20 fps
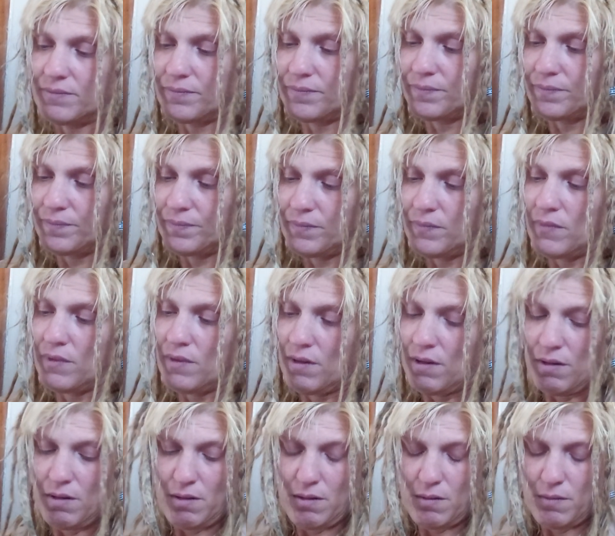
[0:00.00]

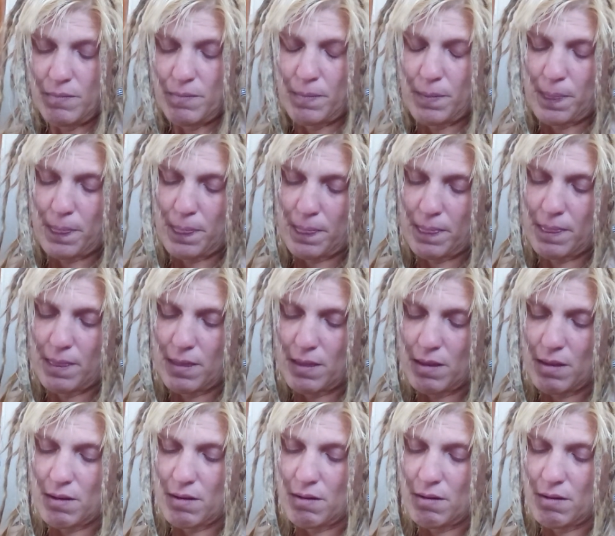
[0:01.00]

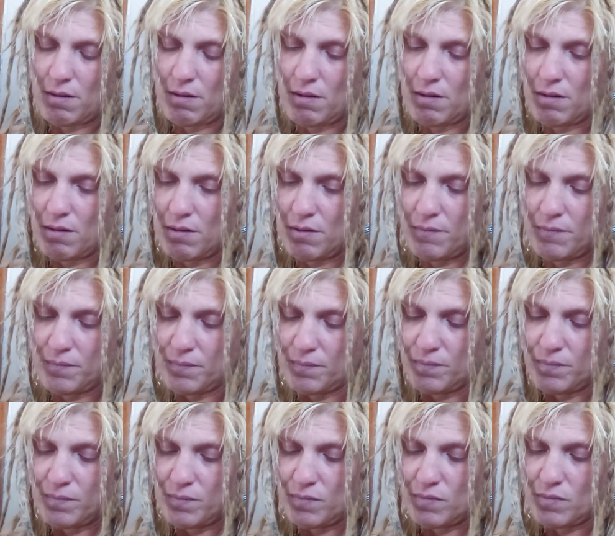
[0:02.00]

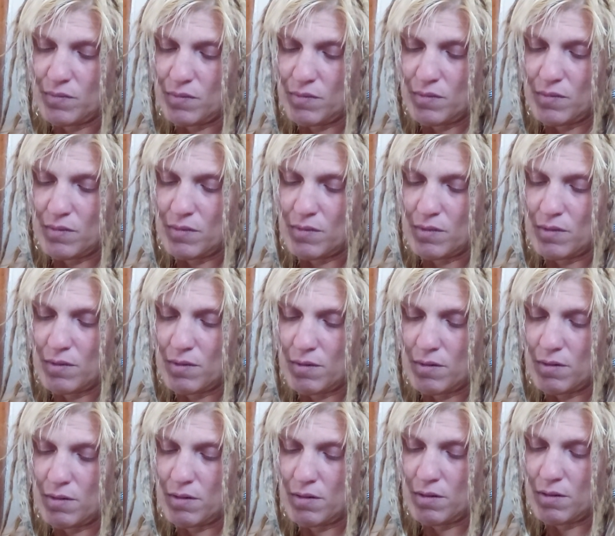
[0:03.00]

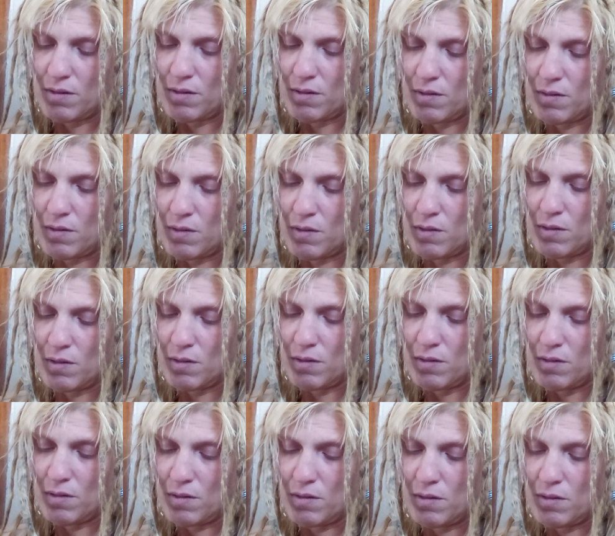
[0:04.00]

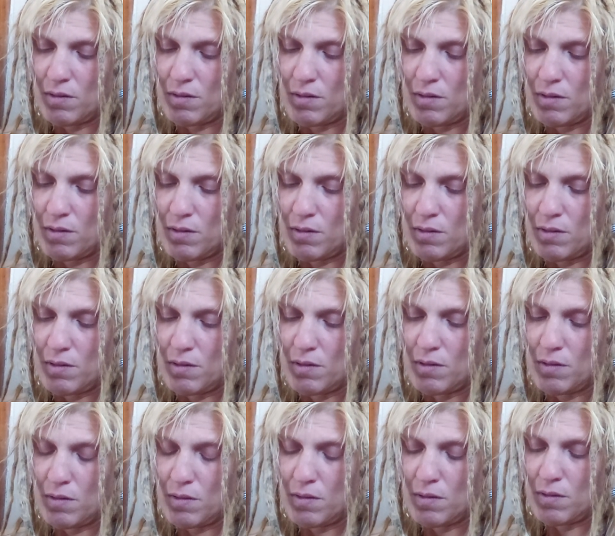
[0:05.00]

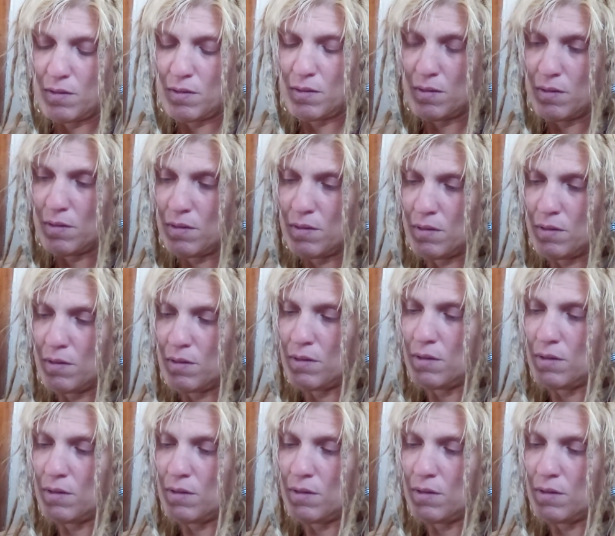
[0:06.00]
(no one is talking)